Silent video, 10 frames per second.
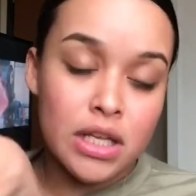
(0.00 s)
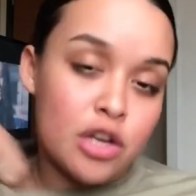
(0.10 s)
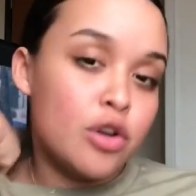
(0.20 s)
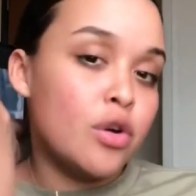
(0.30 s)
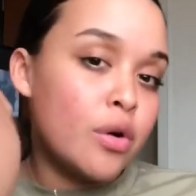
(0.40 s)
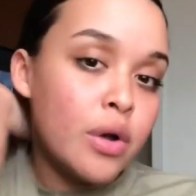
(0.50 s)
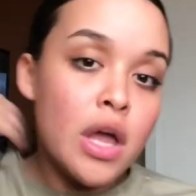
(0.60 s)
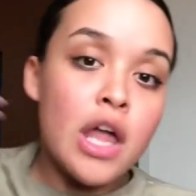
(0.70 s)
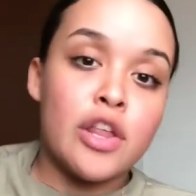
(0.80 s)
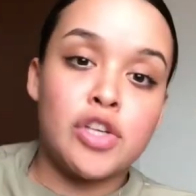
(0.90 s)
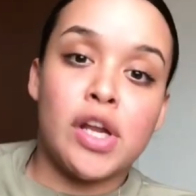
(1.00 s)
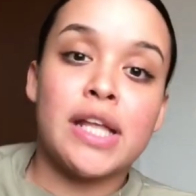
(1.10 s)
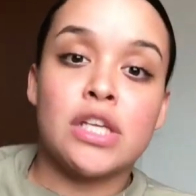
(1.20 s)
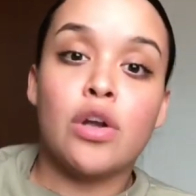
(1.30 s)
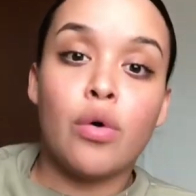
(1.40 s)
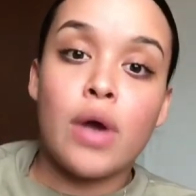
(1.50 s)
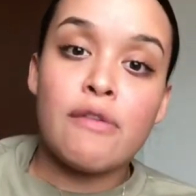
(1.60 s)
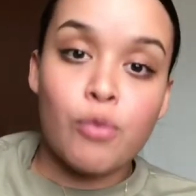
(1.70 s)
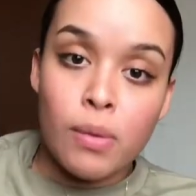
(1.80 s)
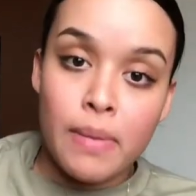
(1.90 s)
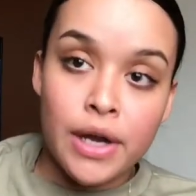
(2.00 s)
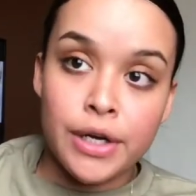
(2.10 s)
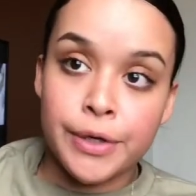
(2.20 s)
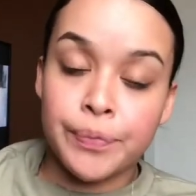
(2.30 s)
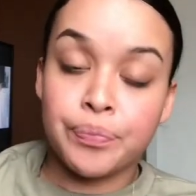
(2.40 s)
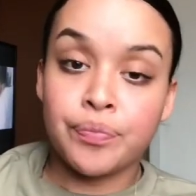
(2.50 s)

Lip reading: You know, you're trying to get to know everyone better.